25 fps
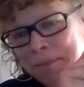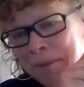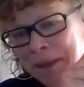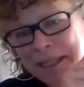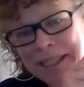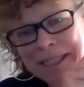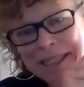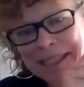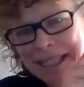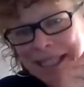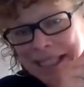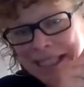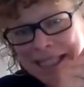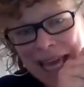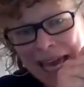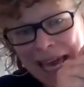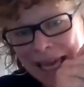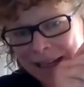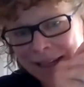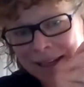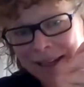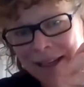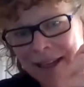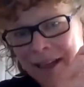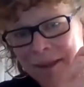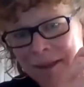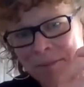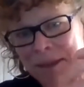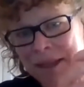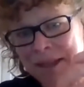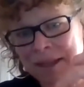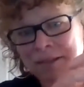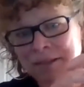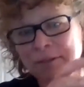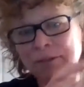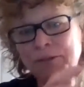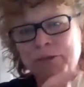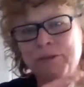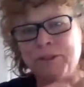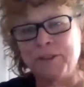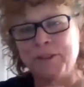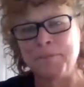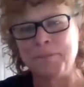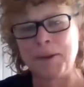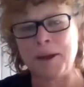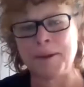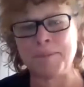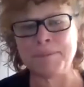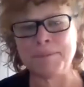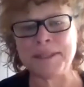seeds hadn't come in from
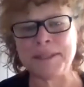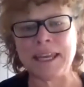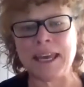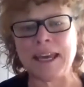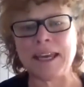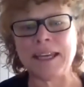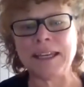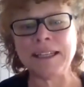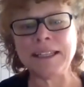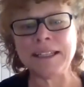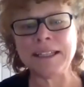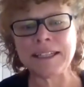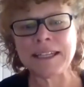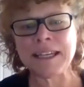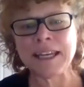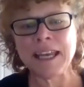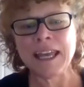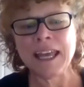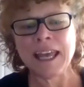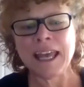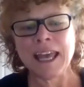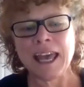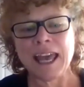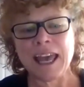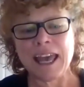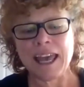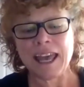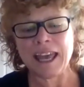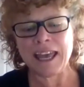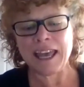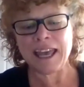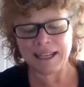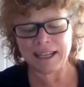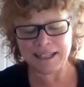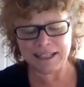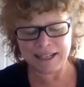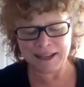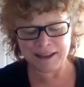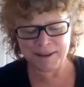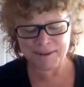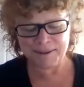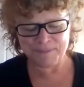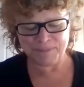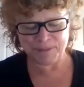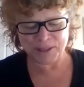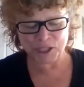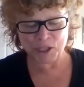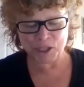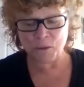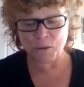Mum's yet. And so